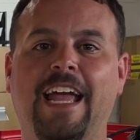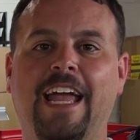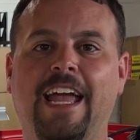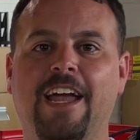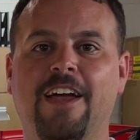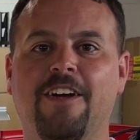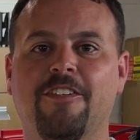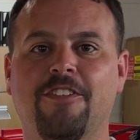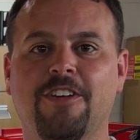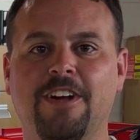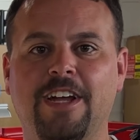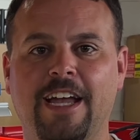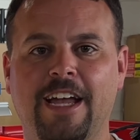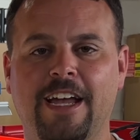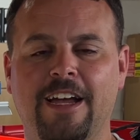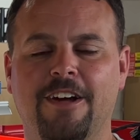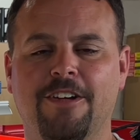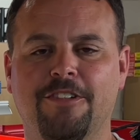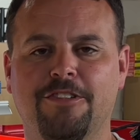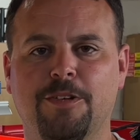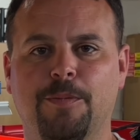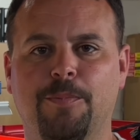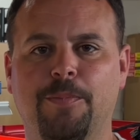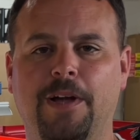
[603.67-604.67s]
every
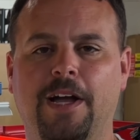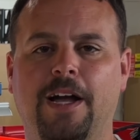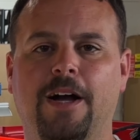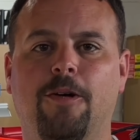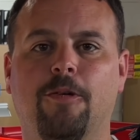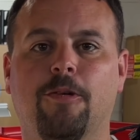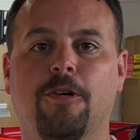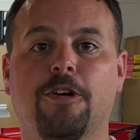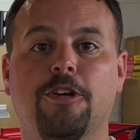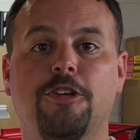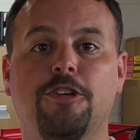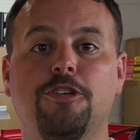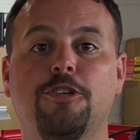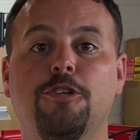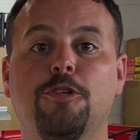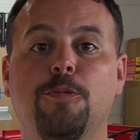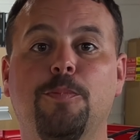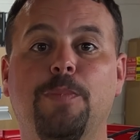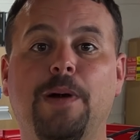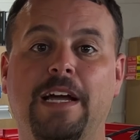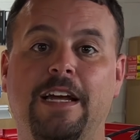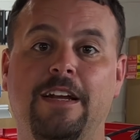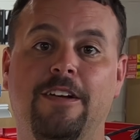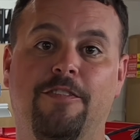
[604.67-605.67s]
ounce of power you
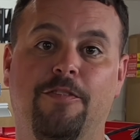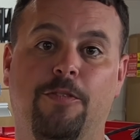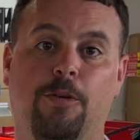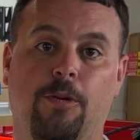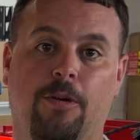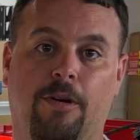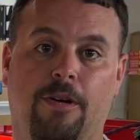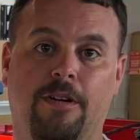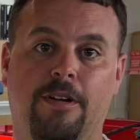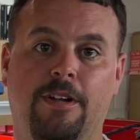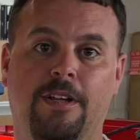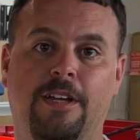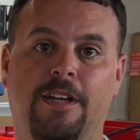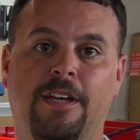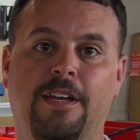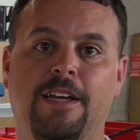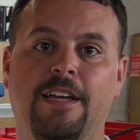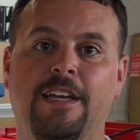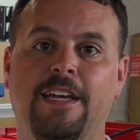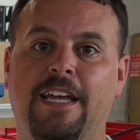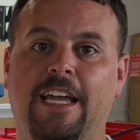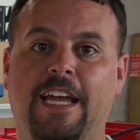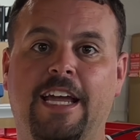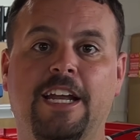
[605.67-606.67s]
paid for.
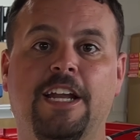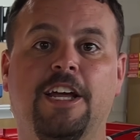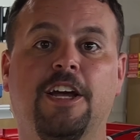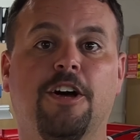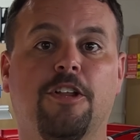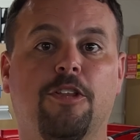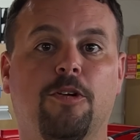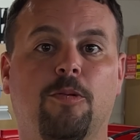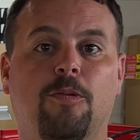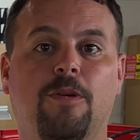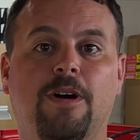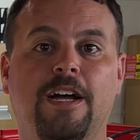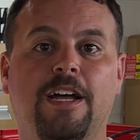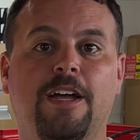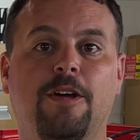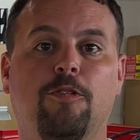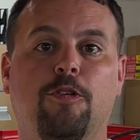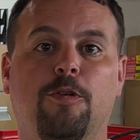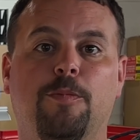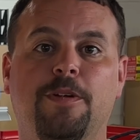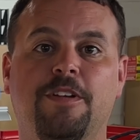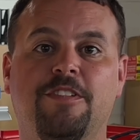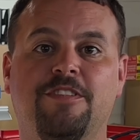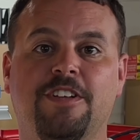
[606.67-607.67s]
Any other way
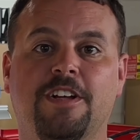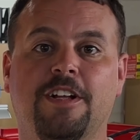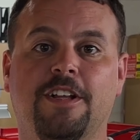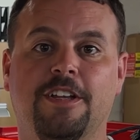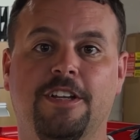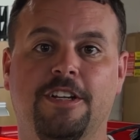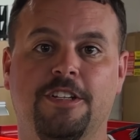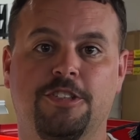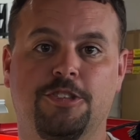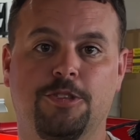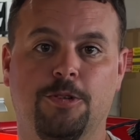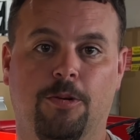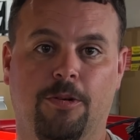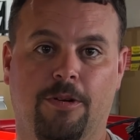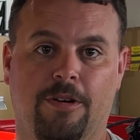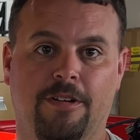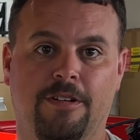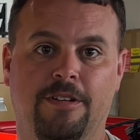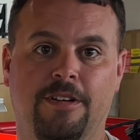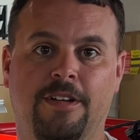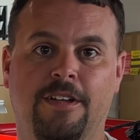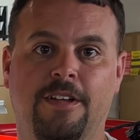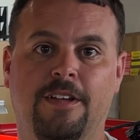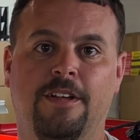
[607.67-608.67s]
would be selling it short.
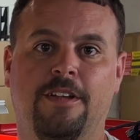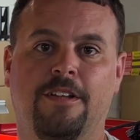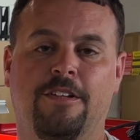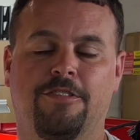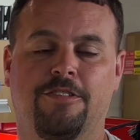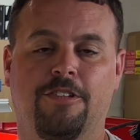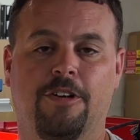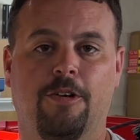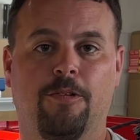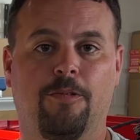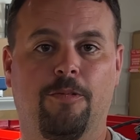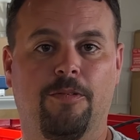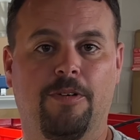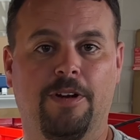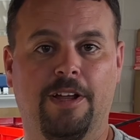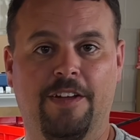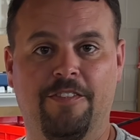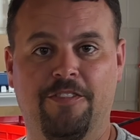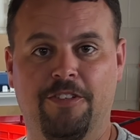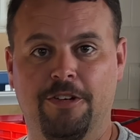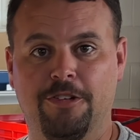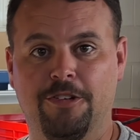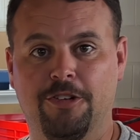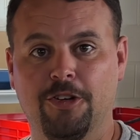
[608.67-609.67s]
So if
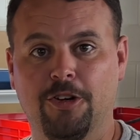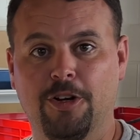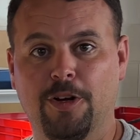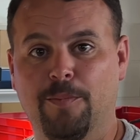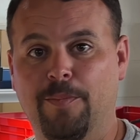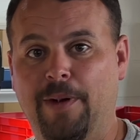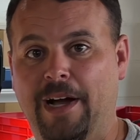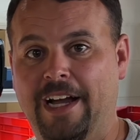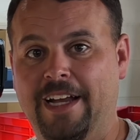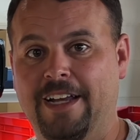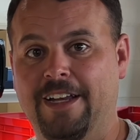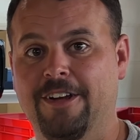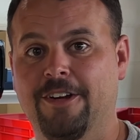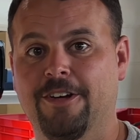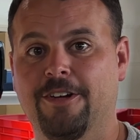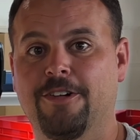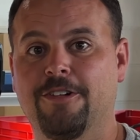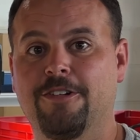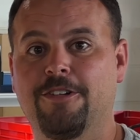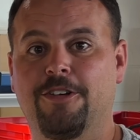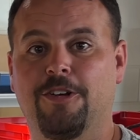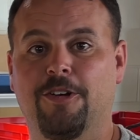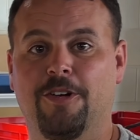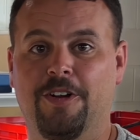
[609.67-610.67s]
you do it by
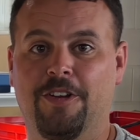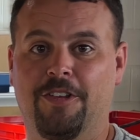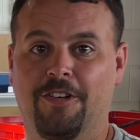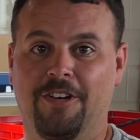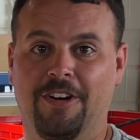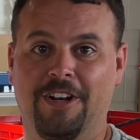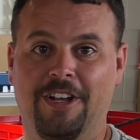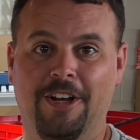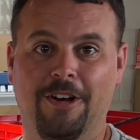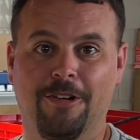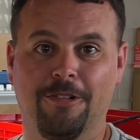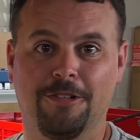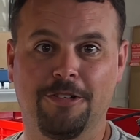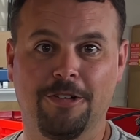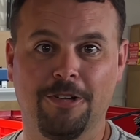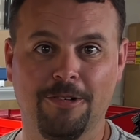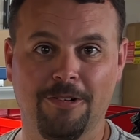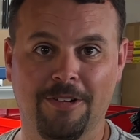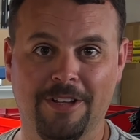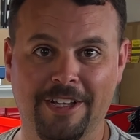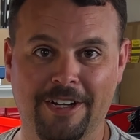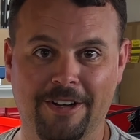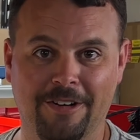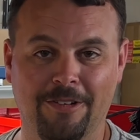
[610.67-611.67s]
ear, you're either going to go too
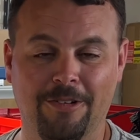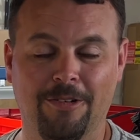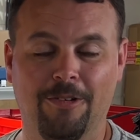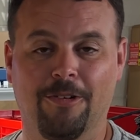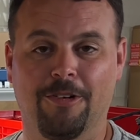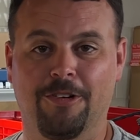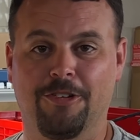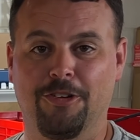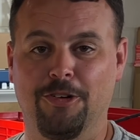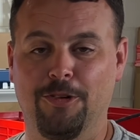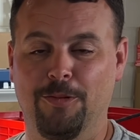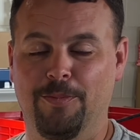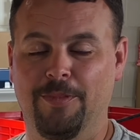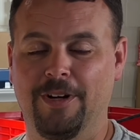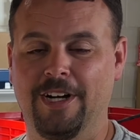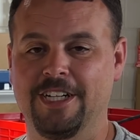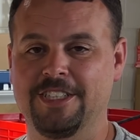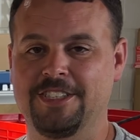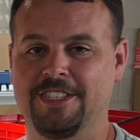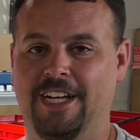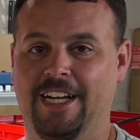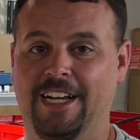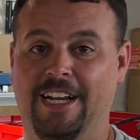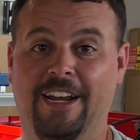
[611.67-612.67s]
little or too
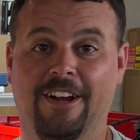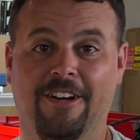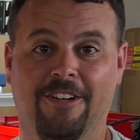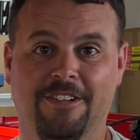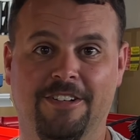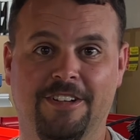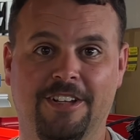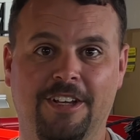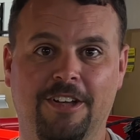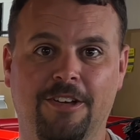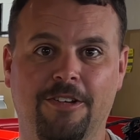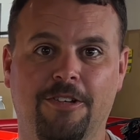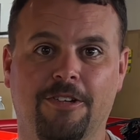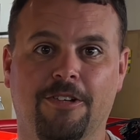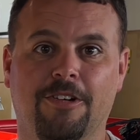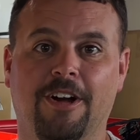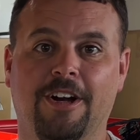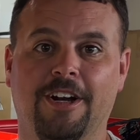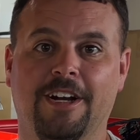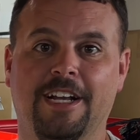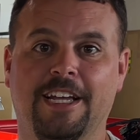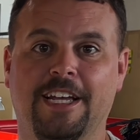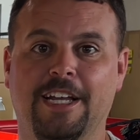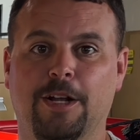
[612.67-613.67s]
much. I guarantee you, you're not
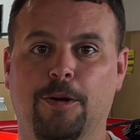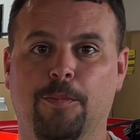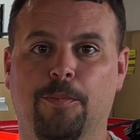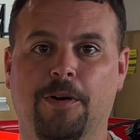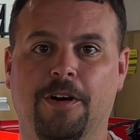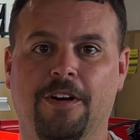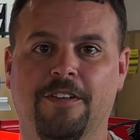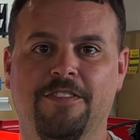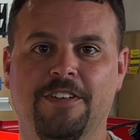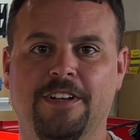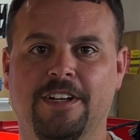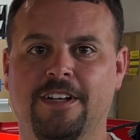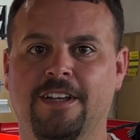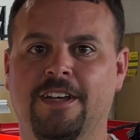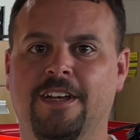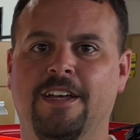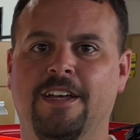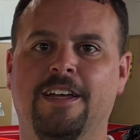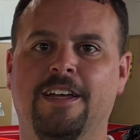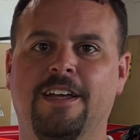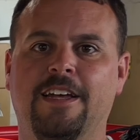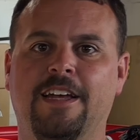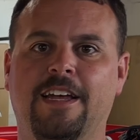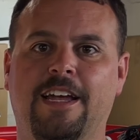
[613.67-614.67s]
going to get it perfect.
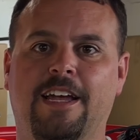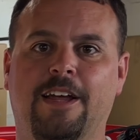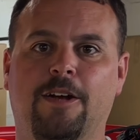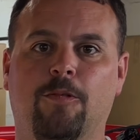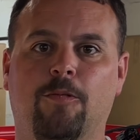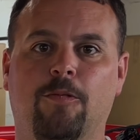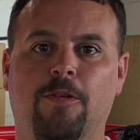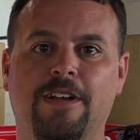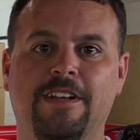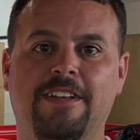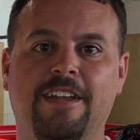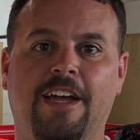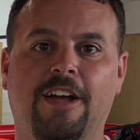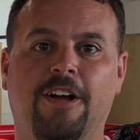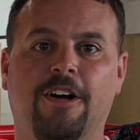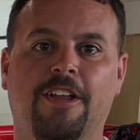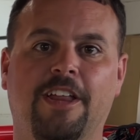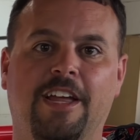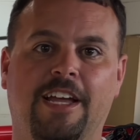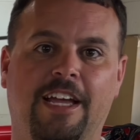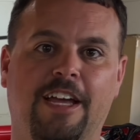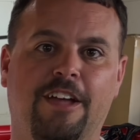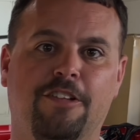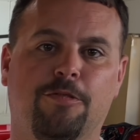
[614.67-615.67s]
And we take all
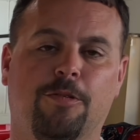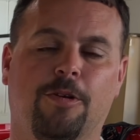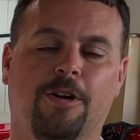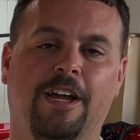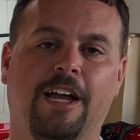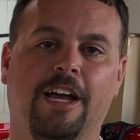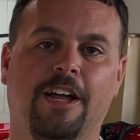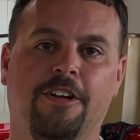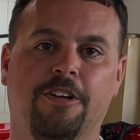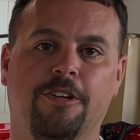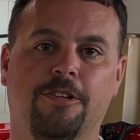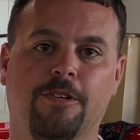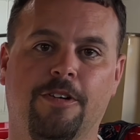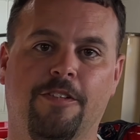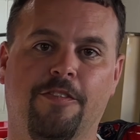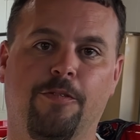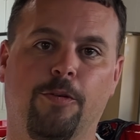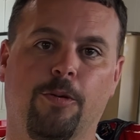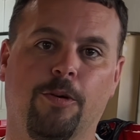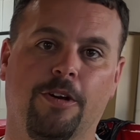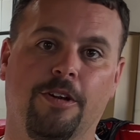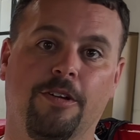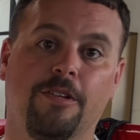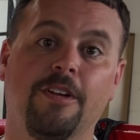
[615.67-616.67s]
that guesswork out and do it
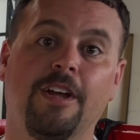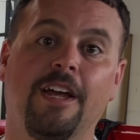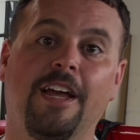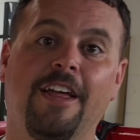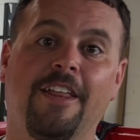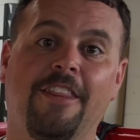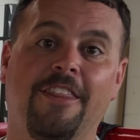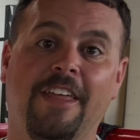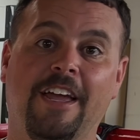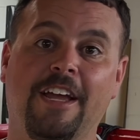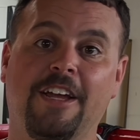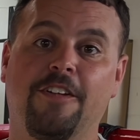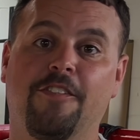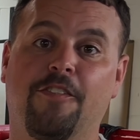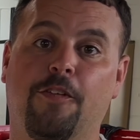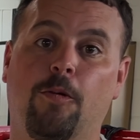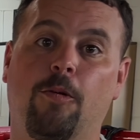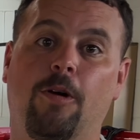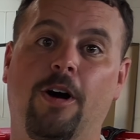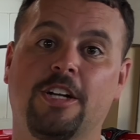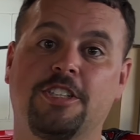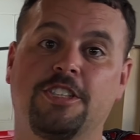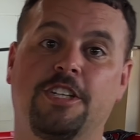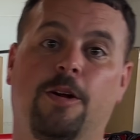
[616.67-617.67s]
for you. Thank you for
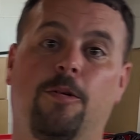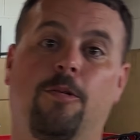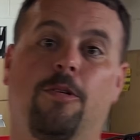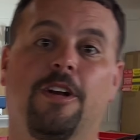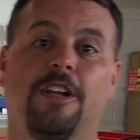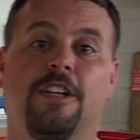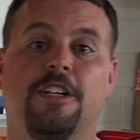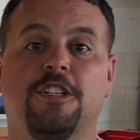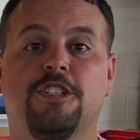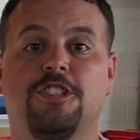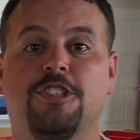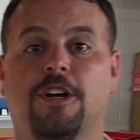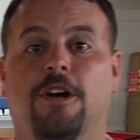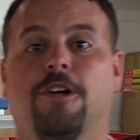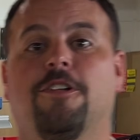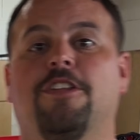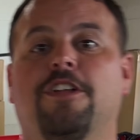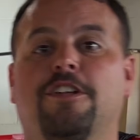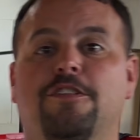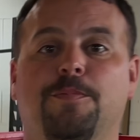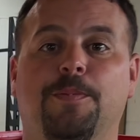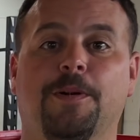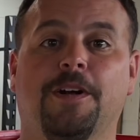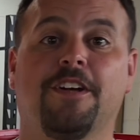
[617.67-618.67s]
watching. I wanted to show
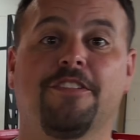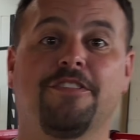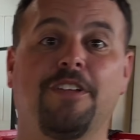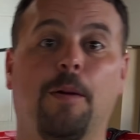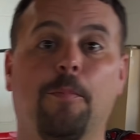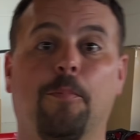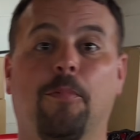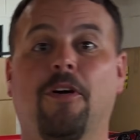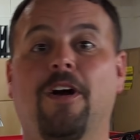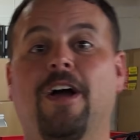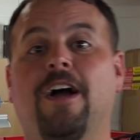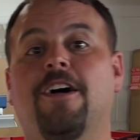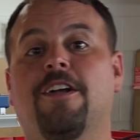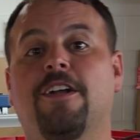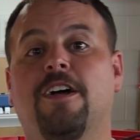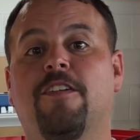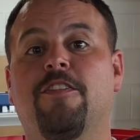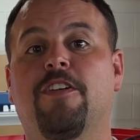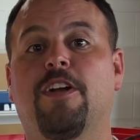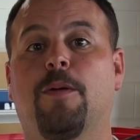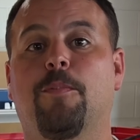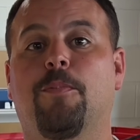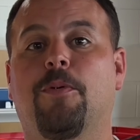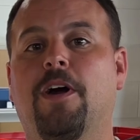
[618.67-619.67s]
this because I'm proud of
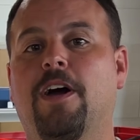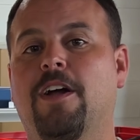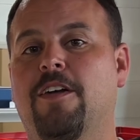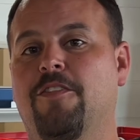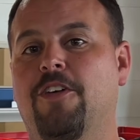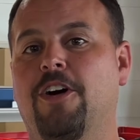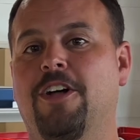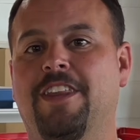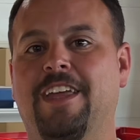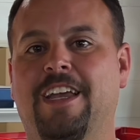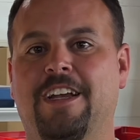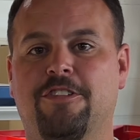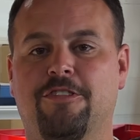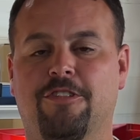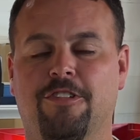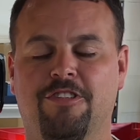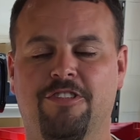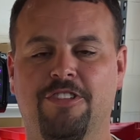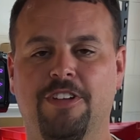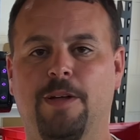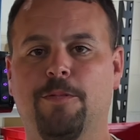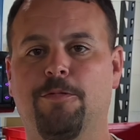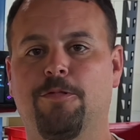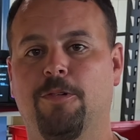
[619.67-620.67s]
it. I'm proud of all the extra
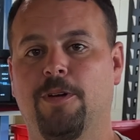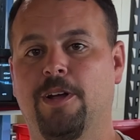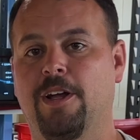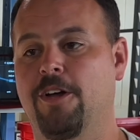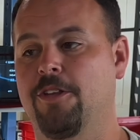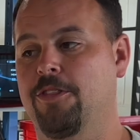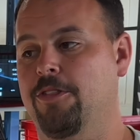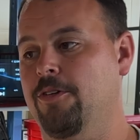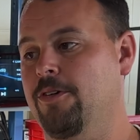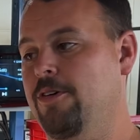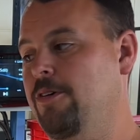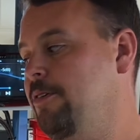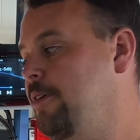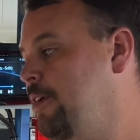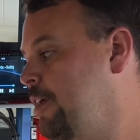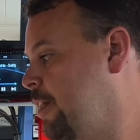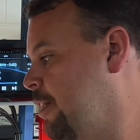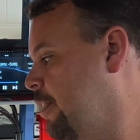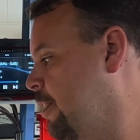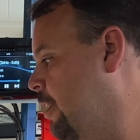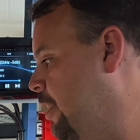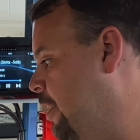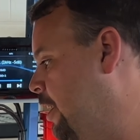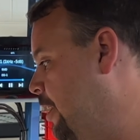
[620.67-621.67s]
steps we go through.
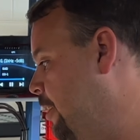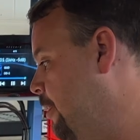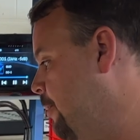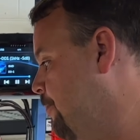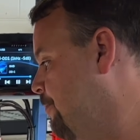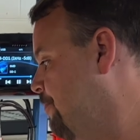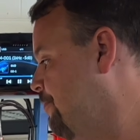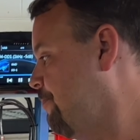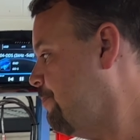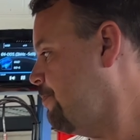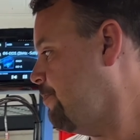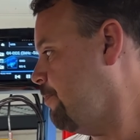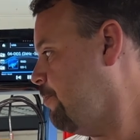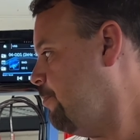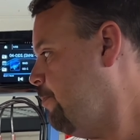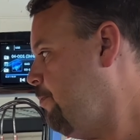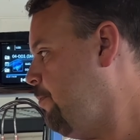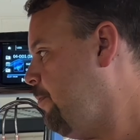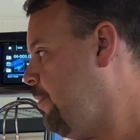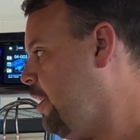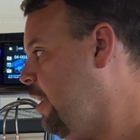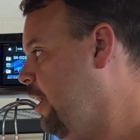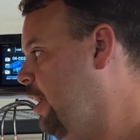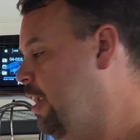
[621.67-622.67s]
A
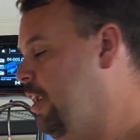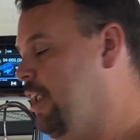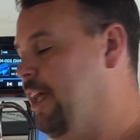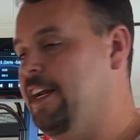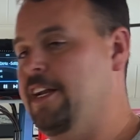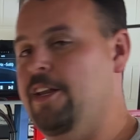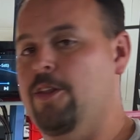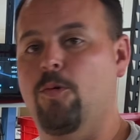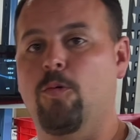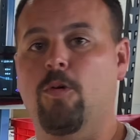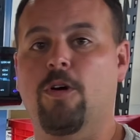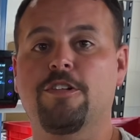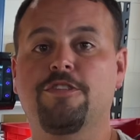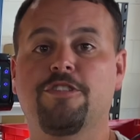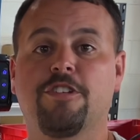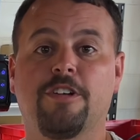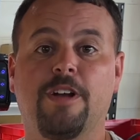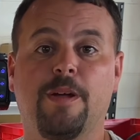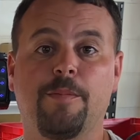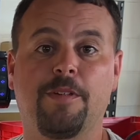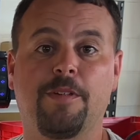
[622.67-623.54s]
lady that works here named